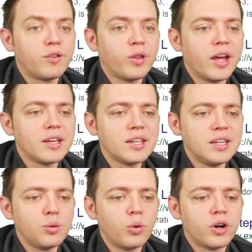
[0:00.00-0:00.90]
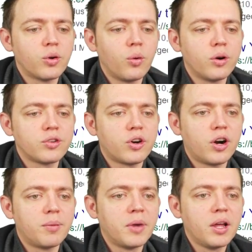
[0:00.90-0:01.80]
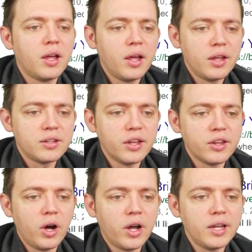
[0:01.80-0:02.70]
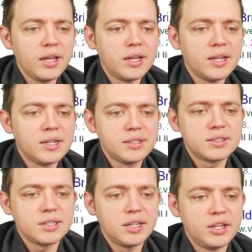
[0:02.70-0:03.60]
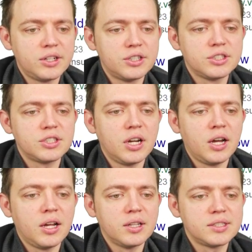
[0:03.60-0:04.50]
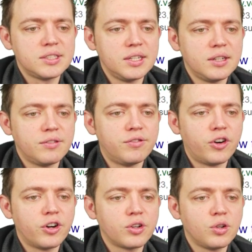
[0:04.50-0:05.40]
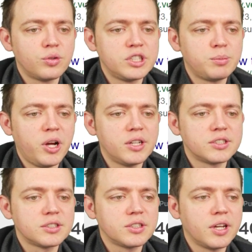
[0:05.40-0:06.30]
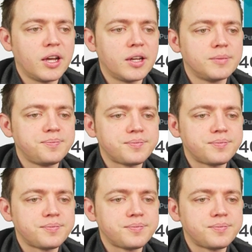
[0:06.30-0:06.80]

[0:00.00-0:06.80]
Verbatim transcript: for that keyword or term. The other one is here's, uh, let's see, vertical response, okay?